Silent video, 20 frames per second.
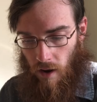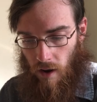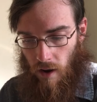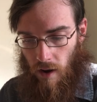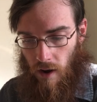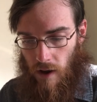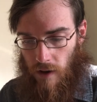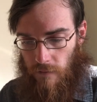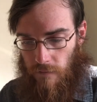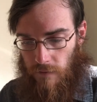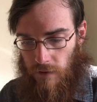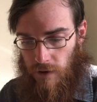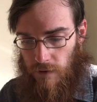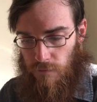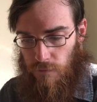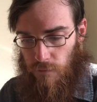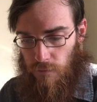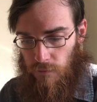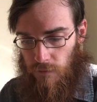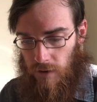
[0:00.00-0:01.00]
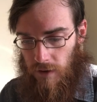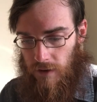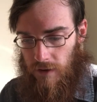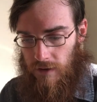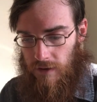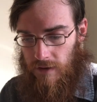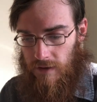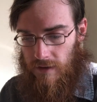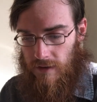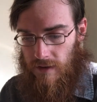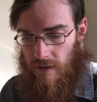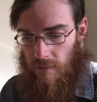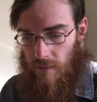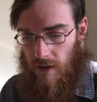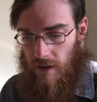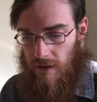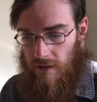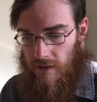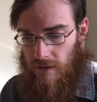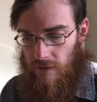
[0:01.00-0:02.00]
A faithful friend is the
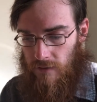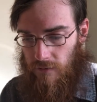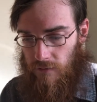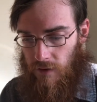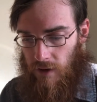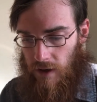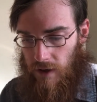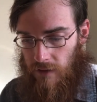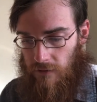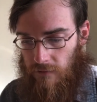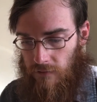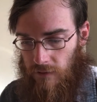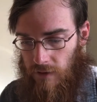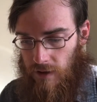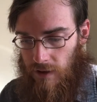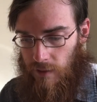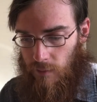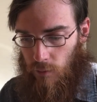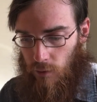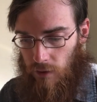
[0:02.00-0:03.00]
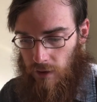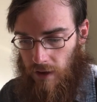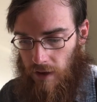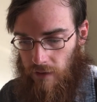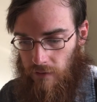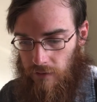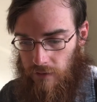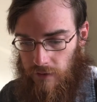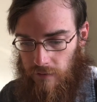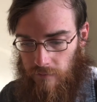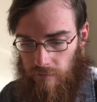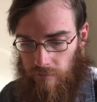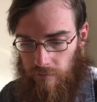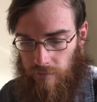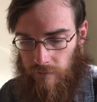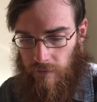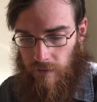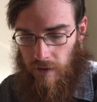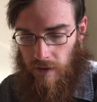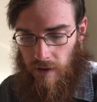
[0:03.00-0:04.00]
medicine of life and immortality,
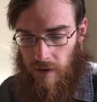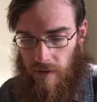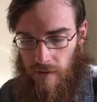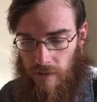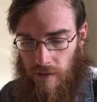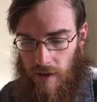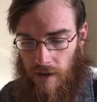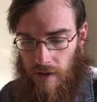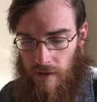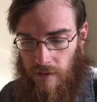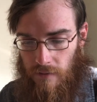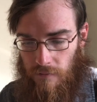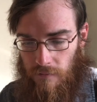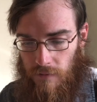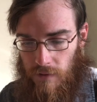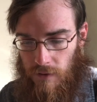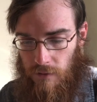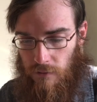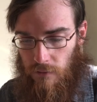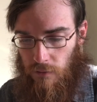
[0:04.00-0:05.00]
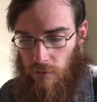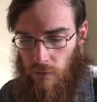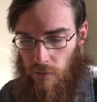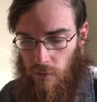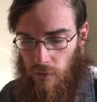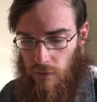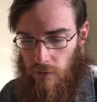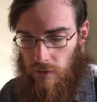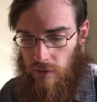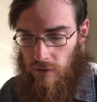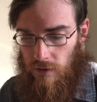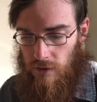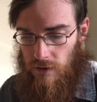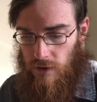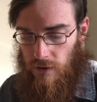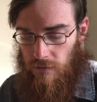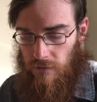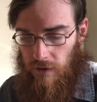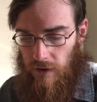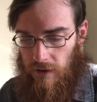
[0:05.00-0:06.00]
and they that fear the Lord
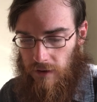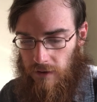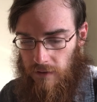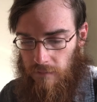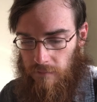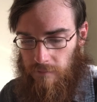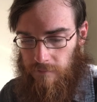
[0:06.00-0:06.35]
shall find him.